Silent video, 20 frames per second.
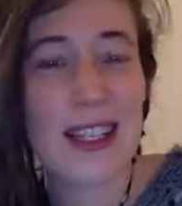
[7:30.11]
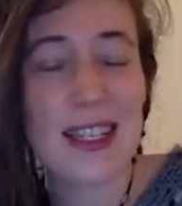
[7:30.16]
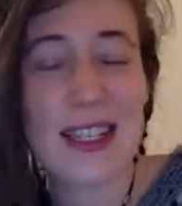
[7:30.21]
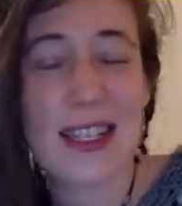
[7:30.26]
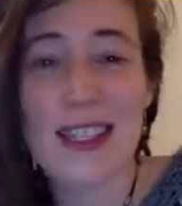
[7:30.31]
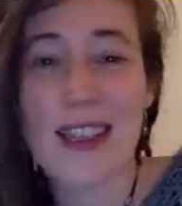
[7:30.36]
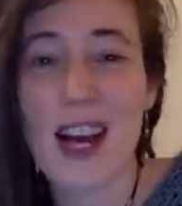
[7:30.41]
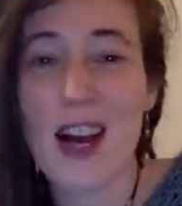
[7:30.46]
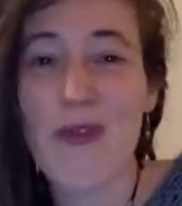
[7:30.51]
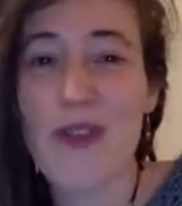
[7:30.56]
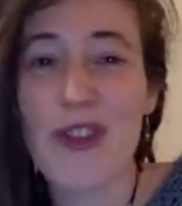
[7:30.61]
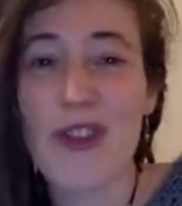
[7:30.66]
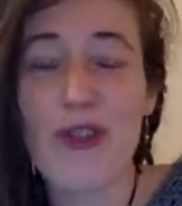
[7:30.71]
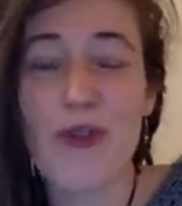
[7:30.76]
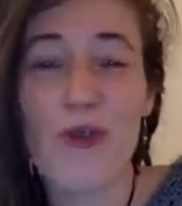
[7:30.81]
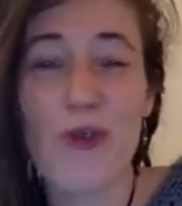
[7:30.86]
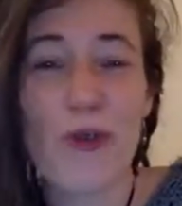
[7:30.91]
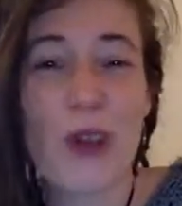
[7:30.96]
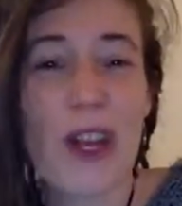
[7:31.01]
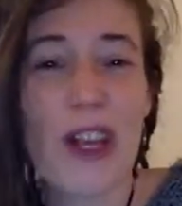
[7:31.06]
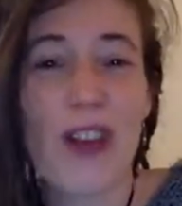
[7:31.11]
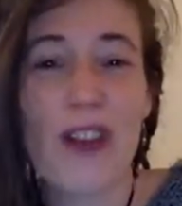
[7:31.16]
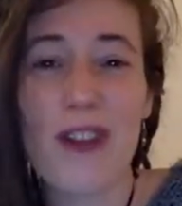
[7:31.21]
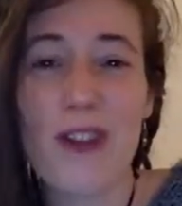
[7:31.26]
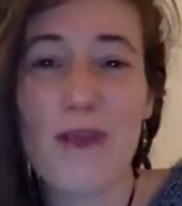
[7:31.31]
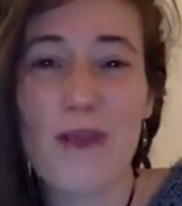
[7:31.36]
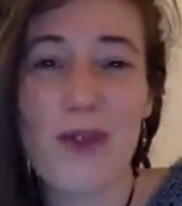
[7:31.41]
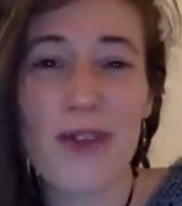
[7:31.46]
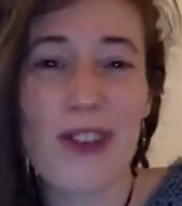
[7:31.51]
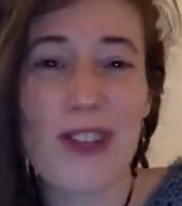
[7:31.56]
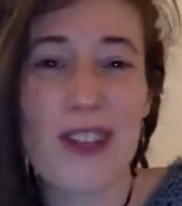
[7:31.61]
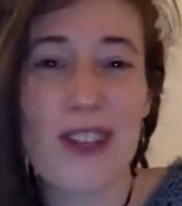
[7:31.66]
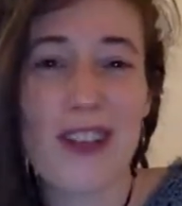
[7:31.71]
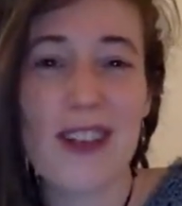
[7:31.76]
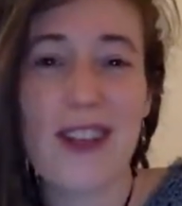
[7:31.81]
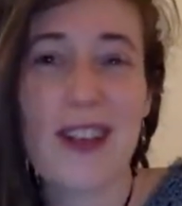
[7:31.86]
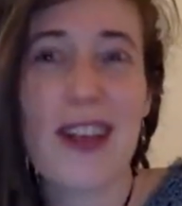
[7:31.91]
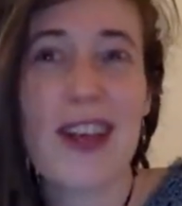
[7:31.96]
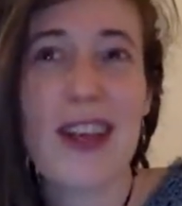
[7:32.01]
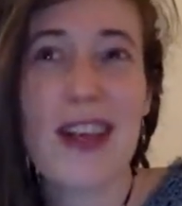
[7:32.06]
This is not what the regular
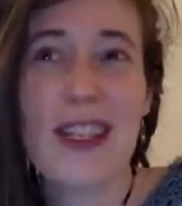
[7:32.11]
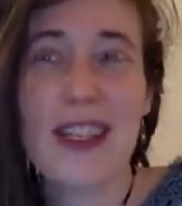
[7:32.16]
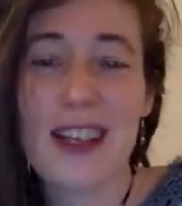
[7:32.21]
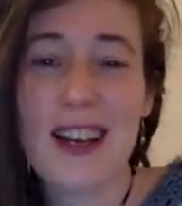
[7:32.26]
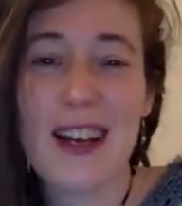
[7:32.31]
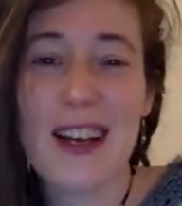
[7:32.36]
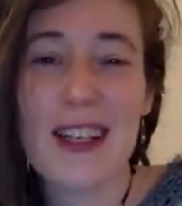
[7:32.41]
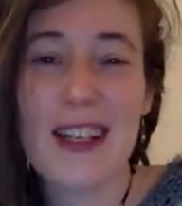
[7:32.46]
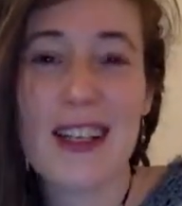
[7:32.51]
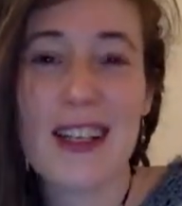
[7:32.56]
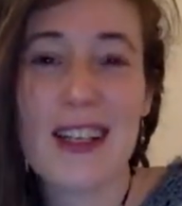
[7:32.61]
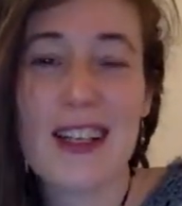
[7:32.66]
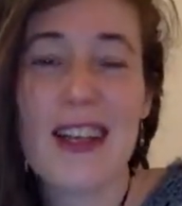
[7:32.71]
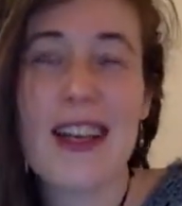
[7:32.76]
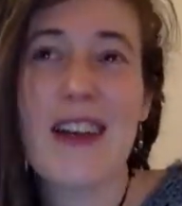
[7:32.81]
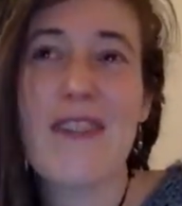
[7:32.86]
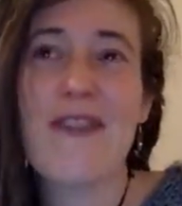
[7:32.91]
person does.